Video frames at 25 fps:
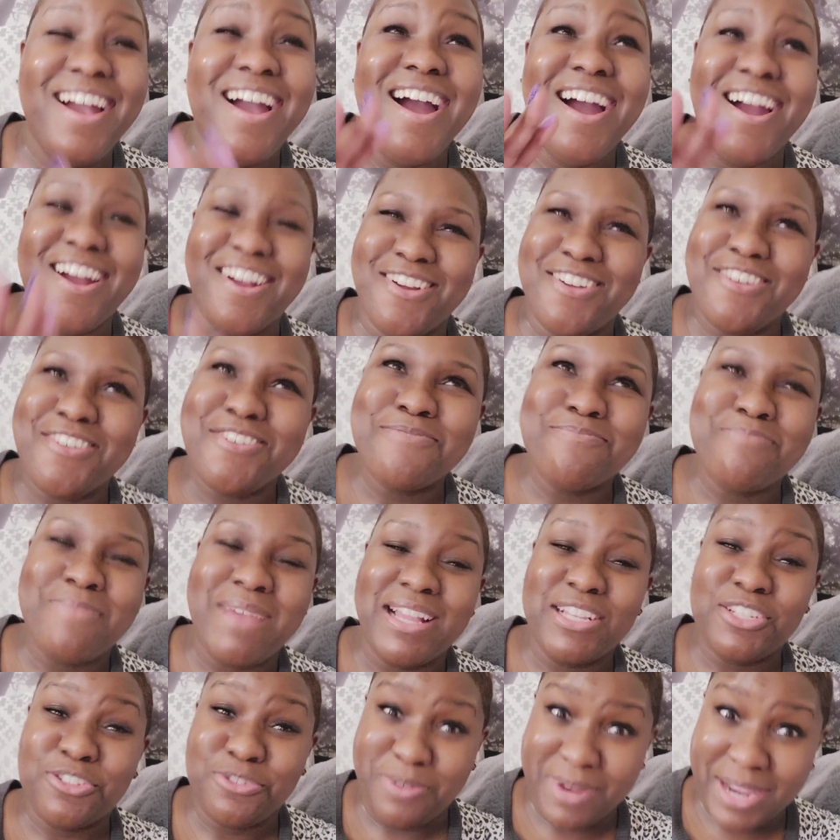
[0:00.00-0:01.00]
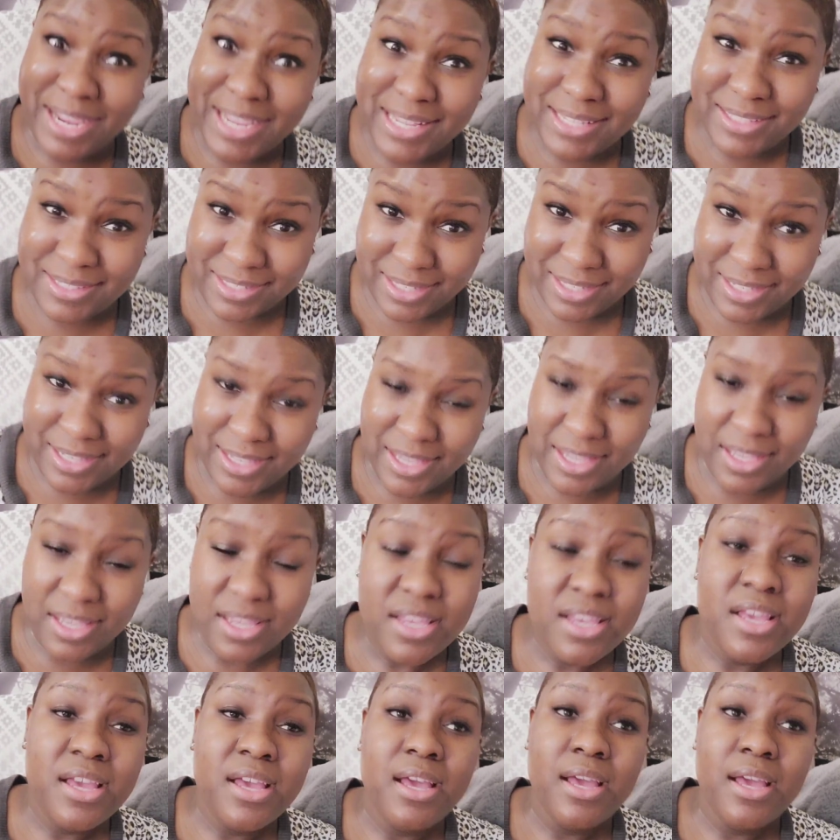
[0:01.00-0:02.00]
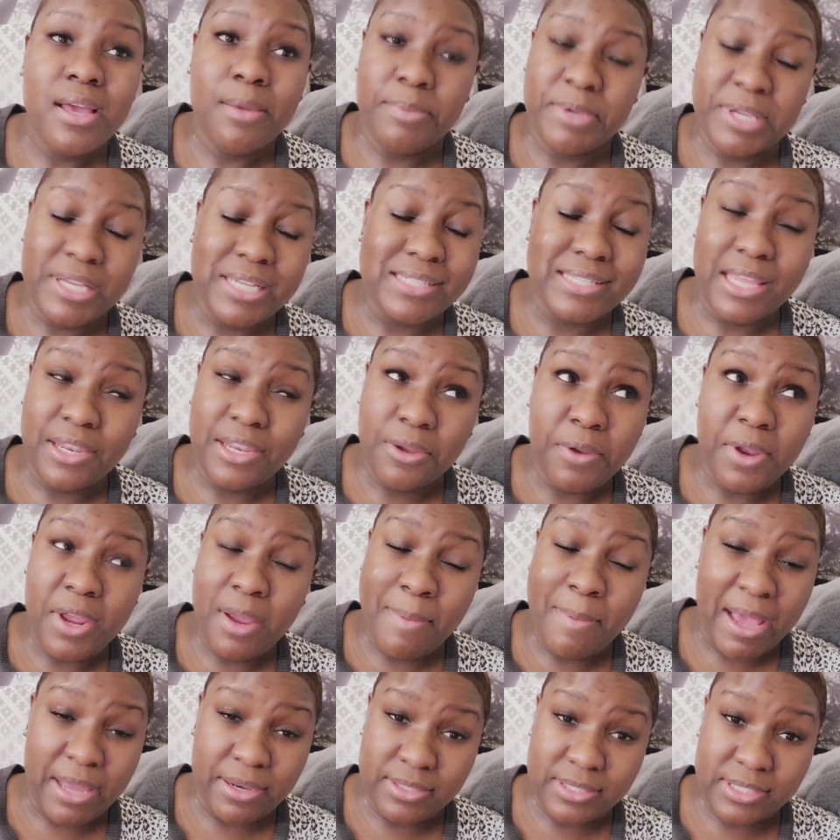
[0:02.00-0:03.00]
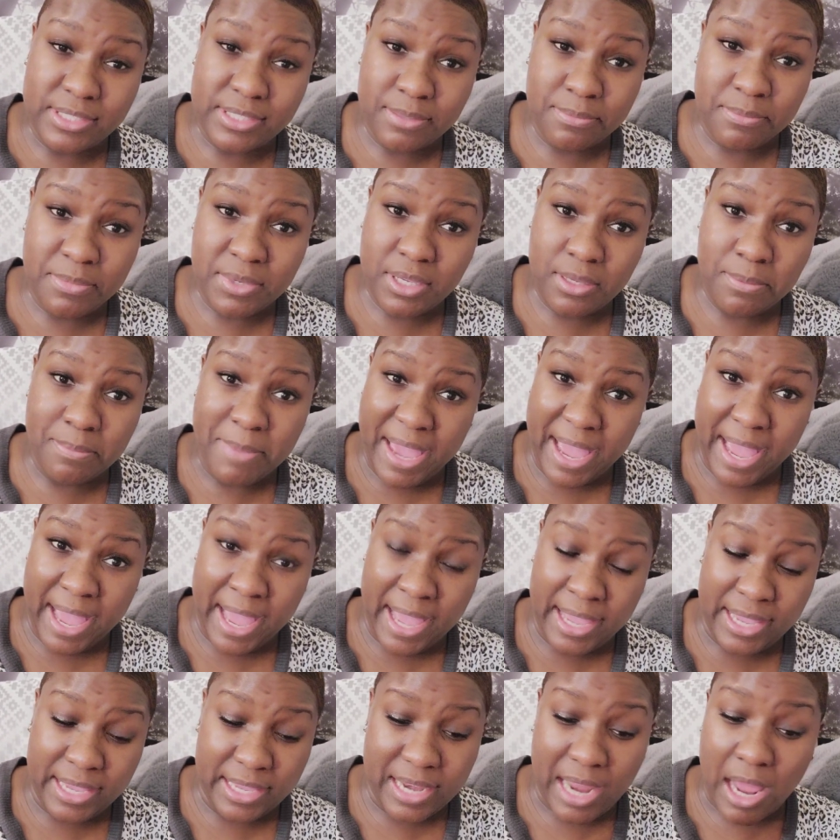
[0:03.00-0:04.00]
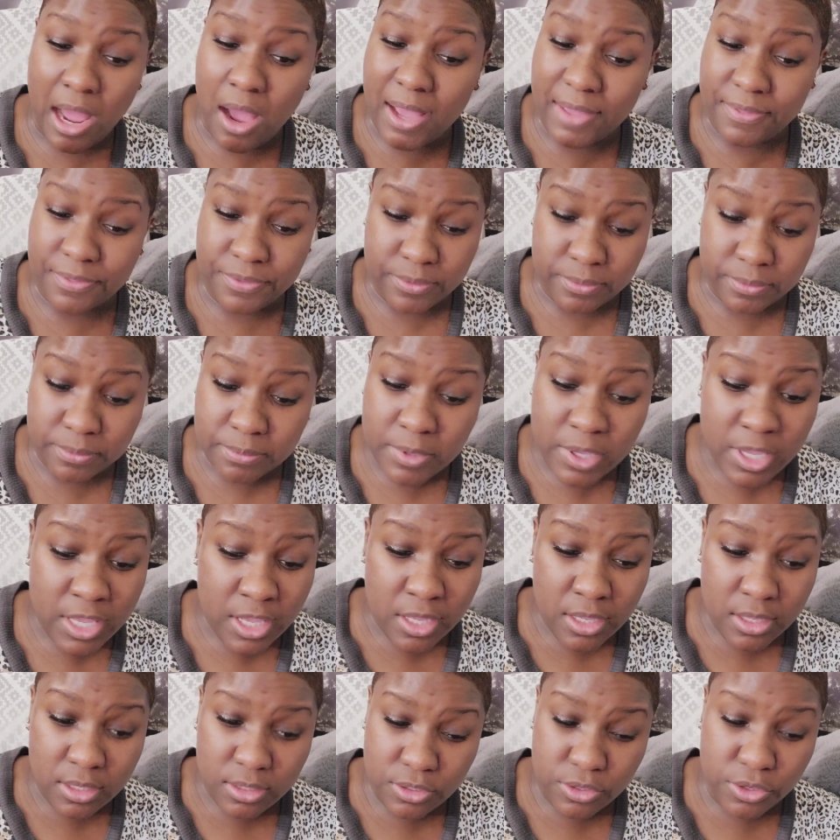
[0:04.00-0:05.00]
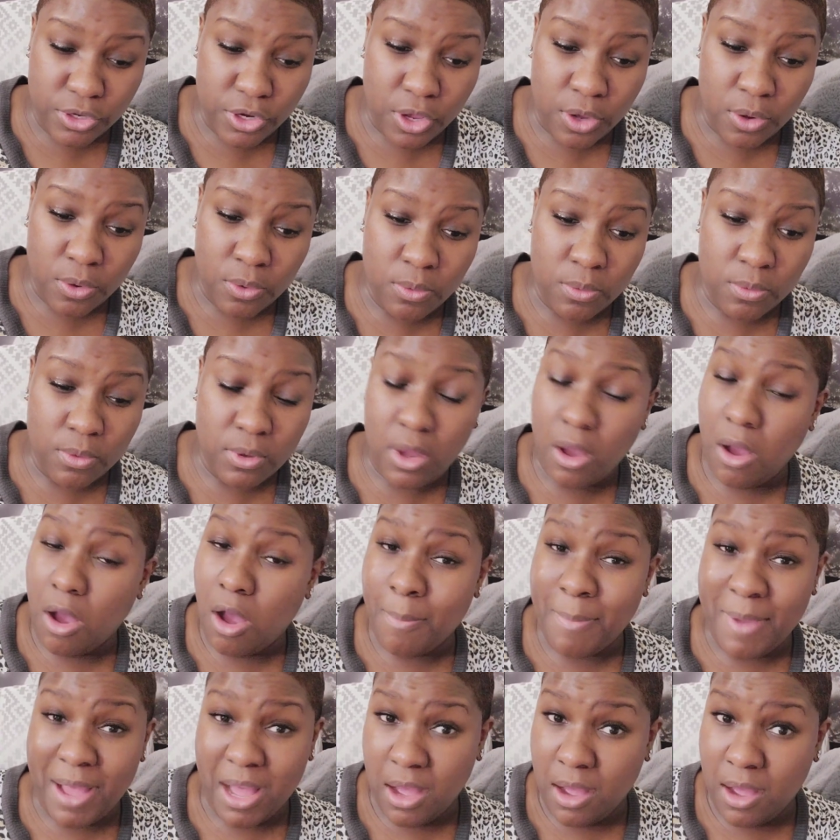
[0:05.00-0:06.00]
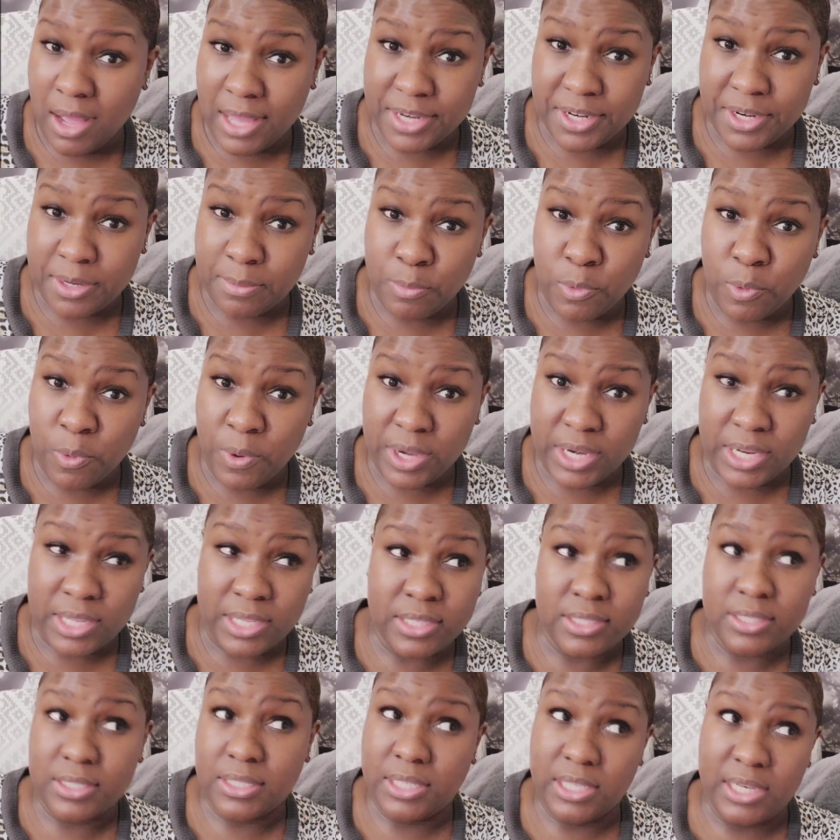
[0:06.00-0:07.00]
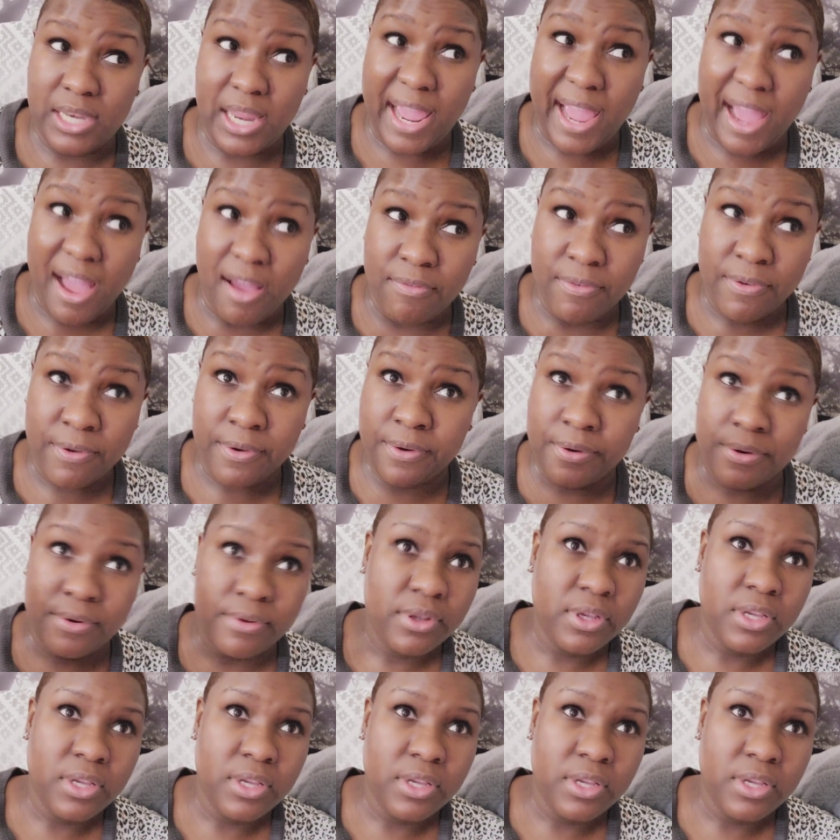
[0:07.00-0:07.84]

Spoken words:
earn my train ticket, because I know they're about to send me back and I'll have to, call my aunt in the morning and have her,